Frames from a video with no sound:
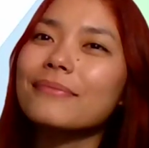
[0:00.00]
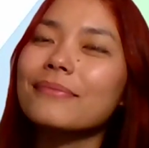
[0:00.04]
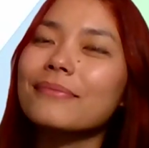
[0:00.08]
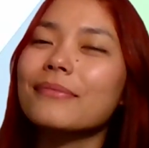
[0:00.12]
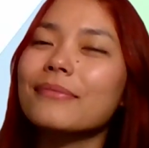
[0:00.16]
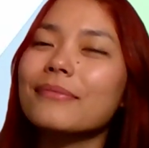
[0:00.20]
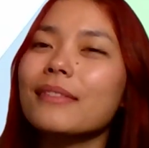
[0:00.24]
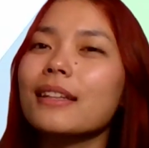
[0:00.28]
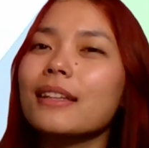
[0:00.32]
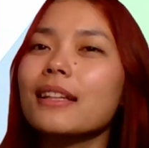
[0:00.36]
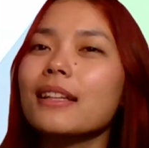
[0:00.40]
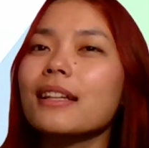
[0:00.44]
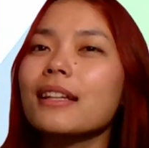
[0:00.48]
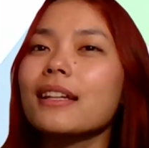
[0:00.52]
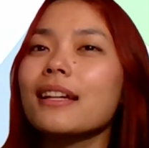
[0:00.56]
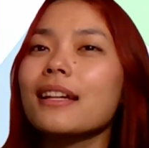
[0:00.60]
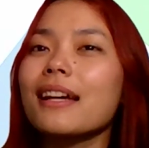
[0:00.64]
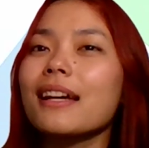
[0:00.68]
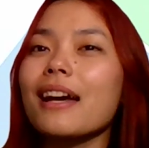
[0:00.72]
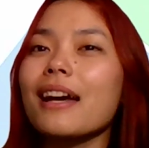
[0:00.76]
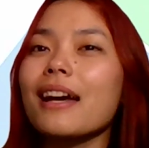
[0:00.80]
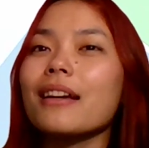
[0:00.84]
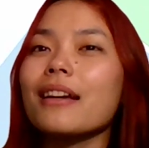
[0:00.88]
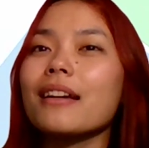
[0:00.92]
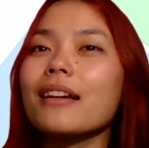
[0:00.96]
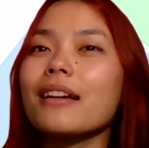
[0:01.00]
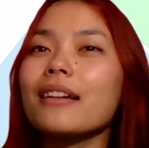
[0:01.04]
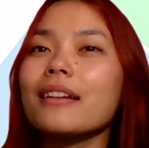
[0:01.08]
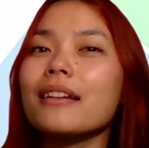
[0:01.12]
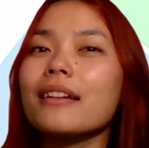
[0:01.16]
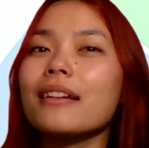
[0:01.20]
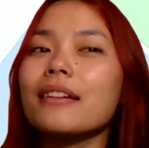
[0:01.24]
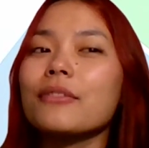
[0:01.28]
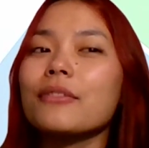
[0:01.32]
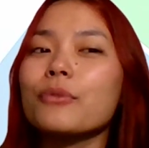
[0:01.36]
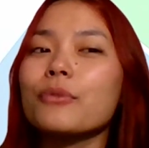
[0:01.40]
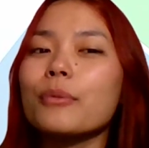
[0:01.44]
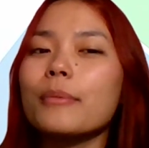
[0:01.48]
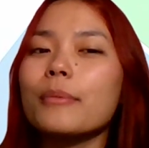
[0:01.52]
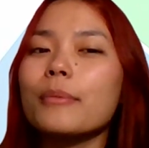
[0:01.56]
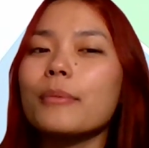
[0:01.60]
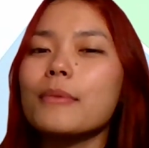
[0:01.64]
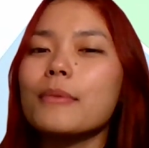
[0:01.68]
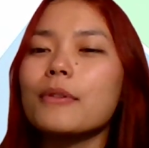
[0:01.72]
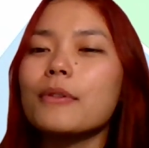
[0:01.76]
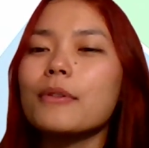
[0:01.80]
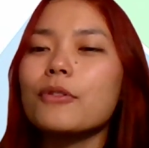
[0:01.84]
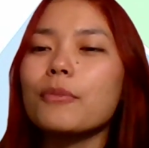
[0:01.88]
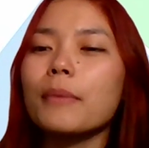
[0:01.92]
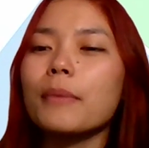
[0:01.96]
mm. I
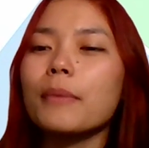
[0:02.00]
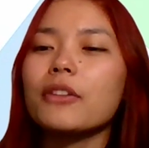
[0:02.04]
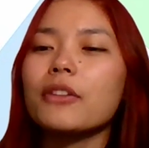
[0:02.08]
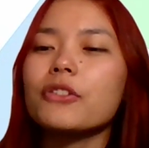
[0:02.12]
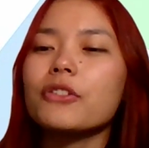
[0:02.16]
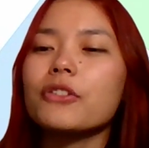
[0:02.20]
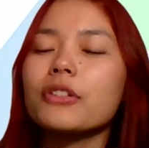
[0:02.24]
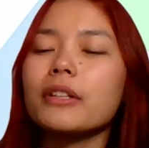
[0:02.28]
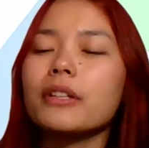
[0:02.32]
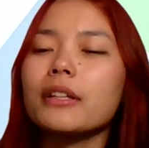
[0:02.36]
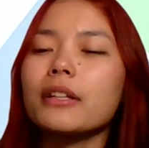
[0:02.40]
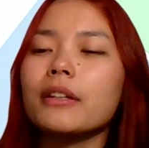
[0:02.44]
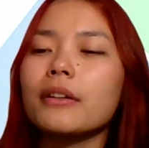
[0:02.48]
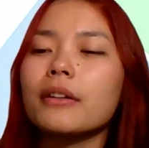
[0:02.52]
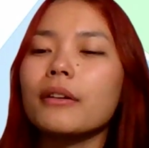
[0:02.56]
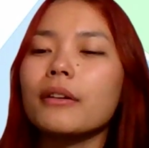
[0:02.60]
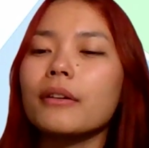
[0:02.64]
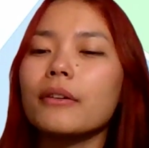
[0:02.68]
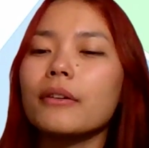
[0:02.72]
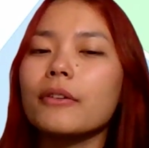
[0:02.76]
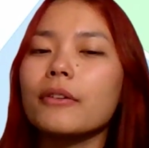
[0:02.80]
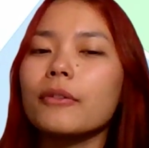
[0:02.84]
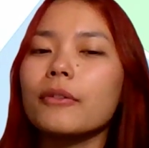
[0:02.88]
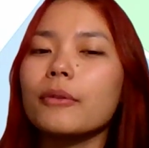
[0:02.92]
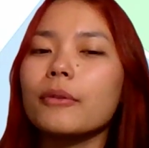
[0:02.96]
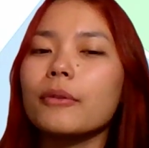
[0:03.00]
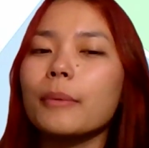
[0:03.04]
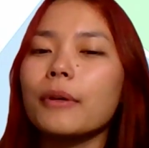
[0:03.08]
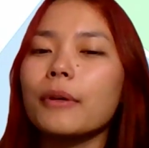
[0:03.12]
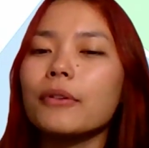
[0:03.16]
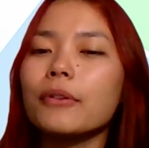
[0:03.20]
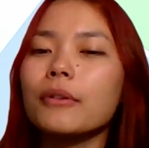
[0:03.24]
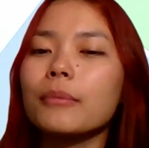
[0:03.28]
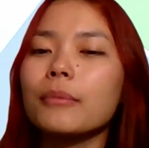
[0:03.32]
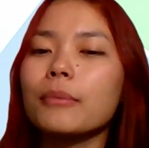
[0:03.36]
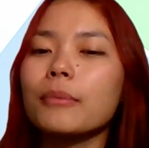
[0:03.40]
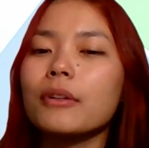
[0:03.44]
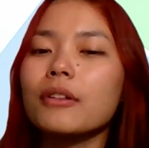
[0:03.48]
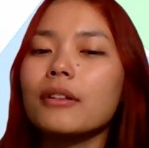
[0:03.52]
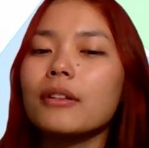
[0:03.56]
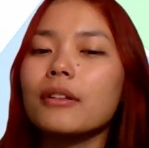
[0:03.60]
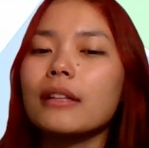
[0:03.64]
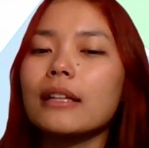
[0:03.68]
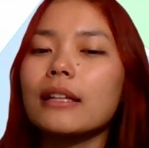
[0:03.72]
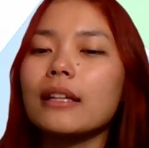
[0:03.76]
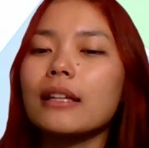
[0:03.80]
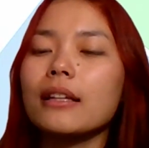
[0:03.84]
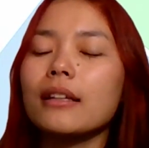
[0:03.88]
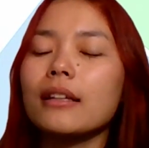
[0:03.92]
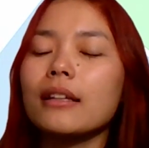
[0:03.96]
remember you mentioning about the
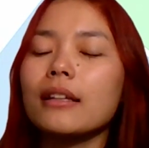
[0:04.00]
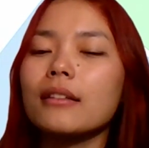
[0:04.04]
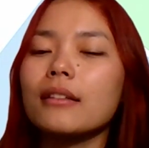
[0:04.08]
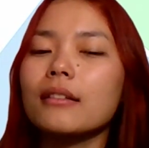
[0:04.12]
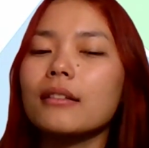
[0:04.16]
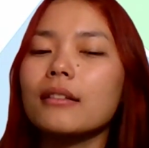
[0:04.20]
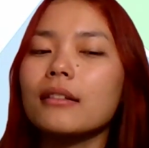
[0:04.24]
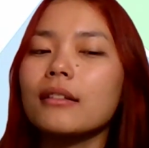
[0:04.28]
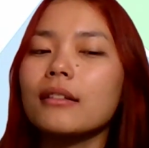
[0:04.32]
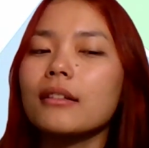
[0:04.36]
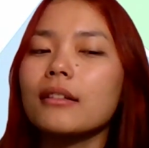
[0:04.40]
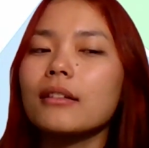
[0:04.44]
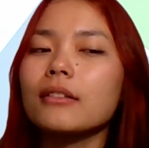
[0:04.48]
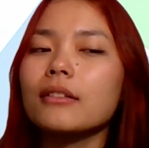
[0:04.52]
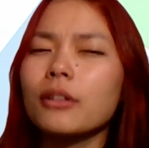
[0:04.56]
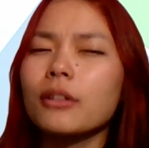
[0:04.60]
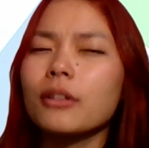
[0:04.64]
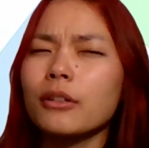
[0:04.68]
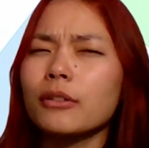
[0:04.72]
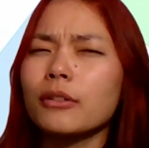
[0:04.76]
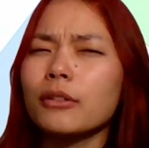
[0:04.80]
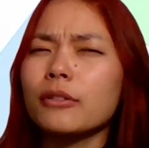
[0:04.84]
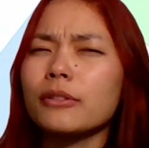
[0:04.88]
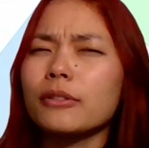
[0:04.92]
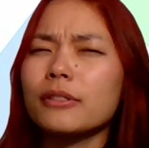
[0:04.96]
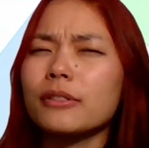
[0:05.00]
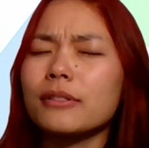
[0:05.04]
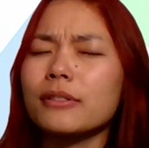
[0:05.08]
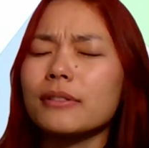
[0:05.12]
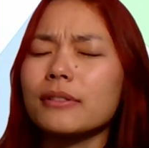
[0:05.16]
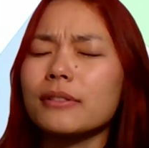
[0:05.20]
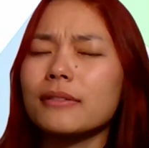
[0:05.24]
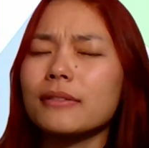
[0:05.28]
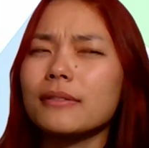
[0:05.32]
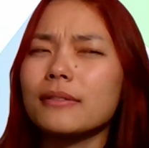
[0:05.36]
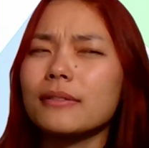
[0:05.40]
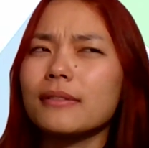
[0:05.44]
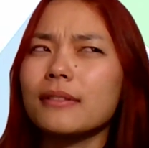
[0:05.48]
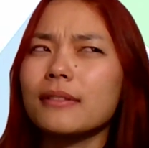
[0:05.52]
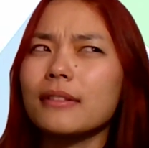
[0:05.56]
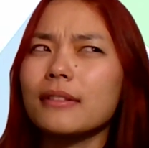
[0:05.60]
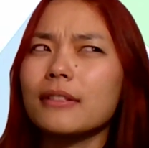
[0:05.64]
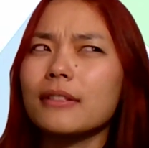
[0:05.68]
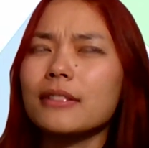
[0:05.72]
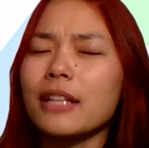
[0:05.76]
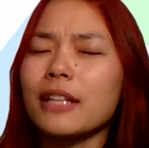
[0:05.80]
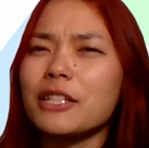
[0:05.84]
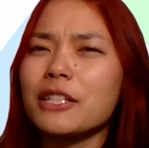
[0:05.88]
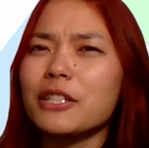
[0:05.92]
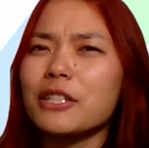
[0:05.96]
Berkeley Girls
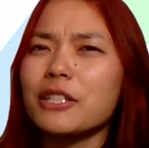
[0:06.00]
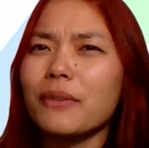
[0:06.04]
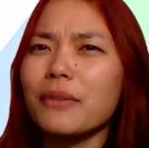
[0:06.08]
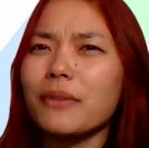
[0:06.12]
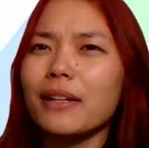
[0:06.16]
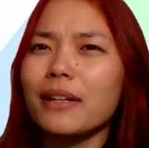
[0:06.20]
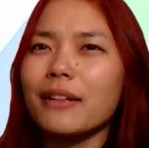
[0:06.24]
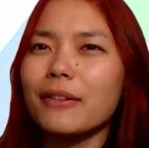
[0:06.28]
Science